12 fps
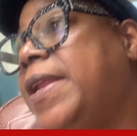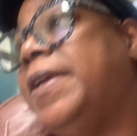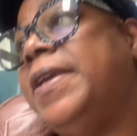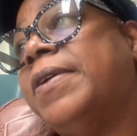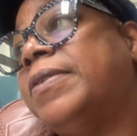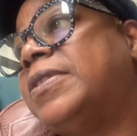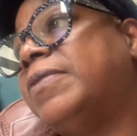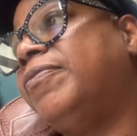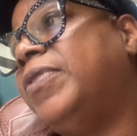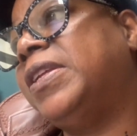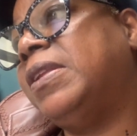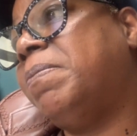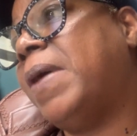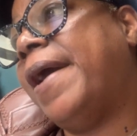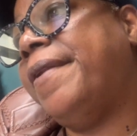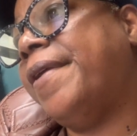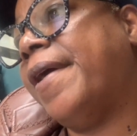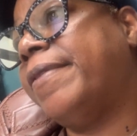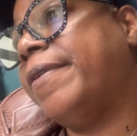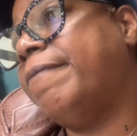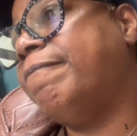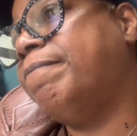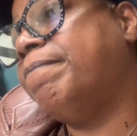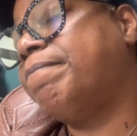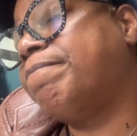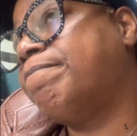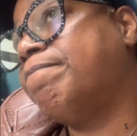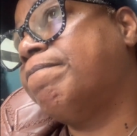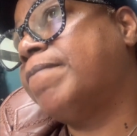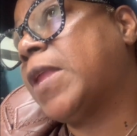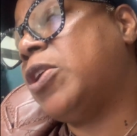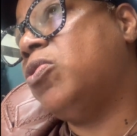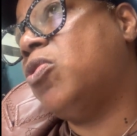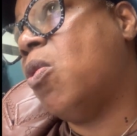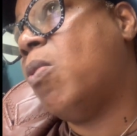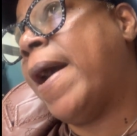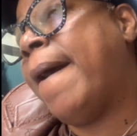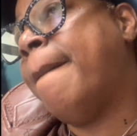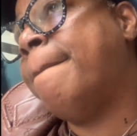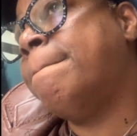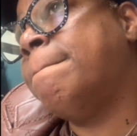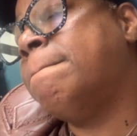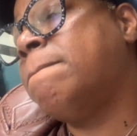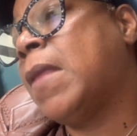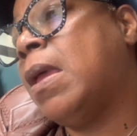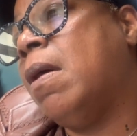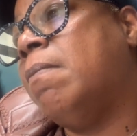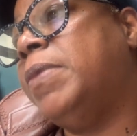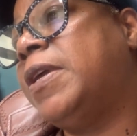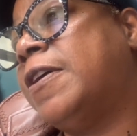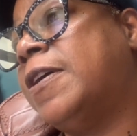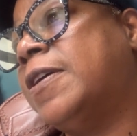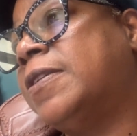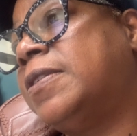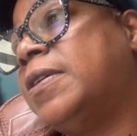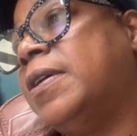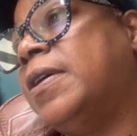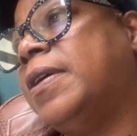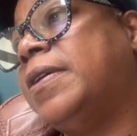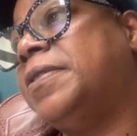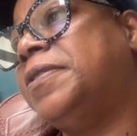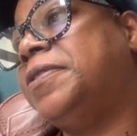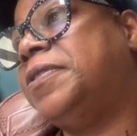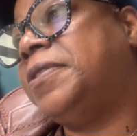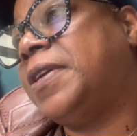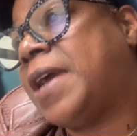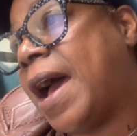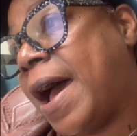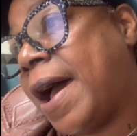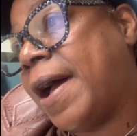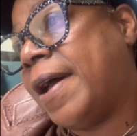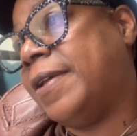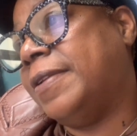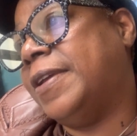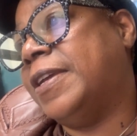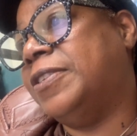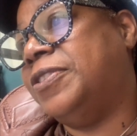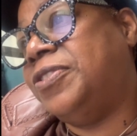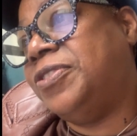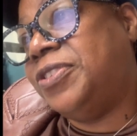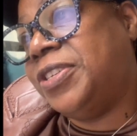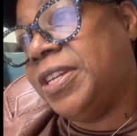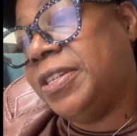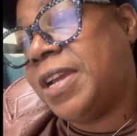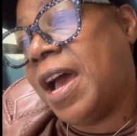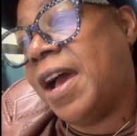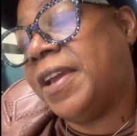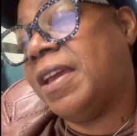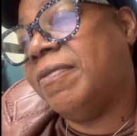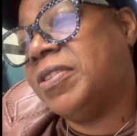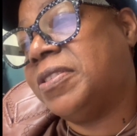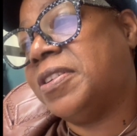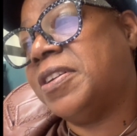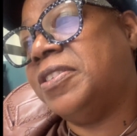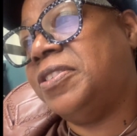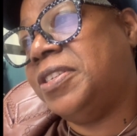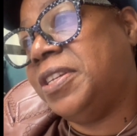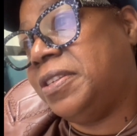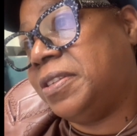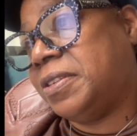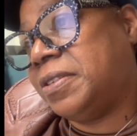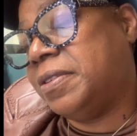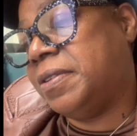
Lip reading: and guilt inflicted by another. And you know why? Because God gave his son Jesus.